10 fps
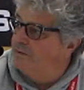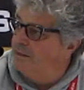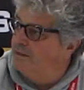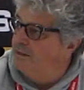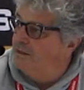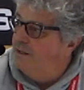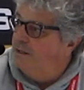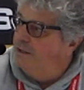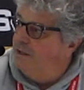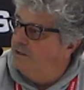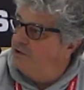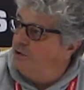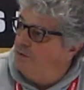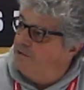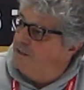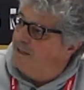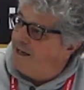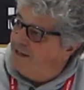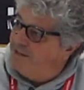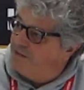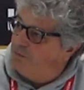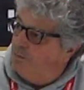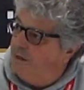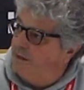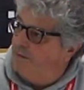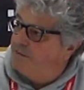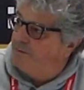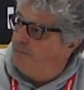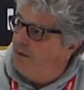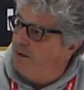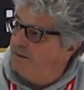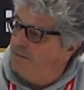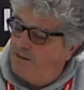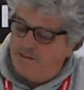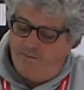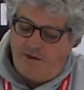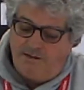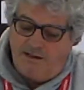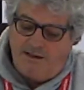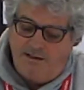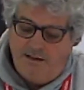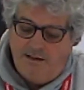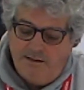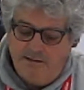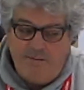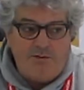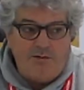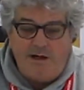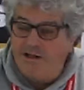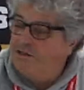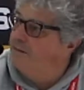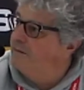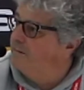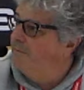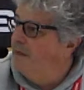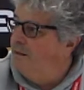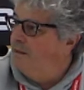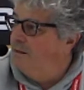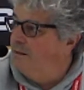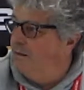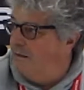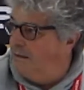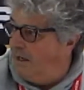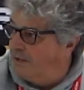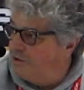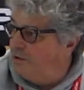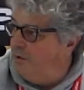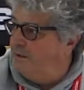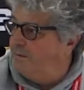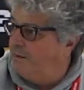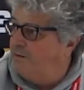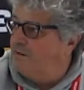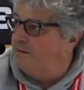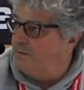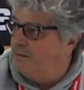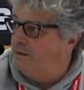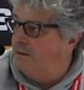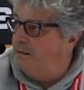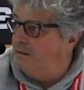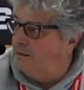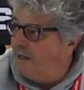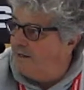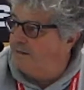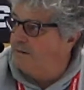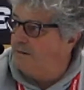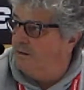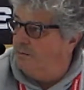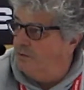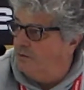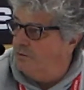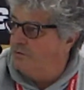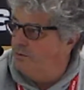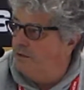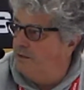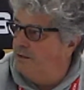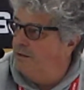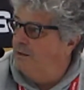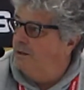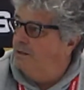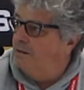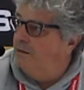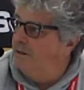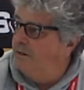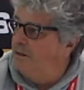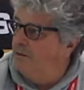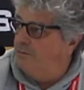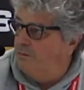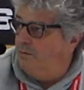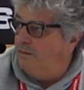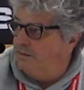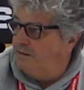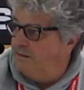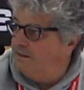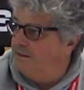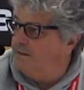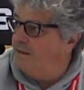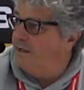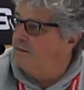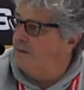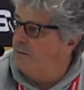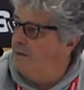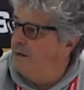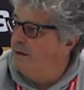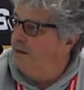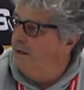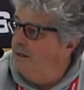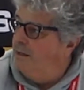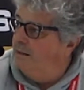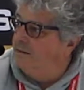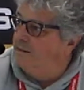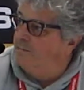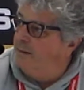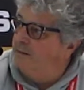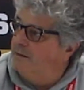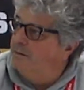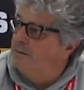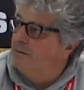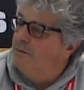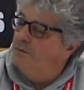and it shows a nice way of spotting the progressions. I show it because it's really nicer than we usually learn how to do it. This is a nicer way, and it's better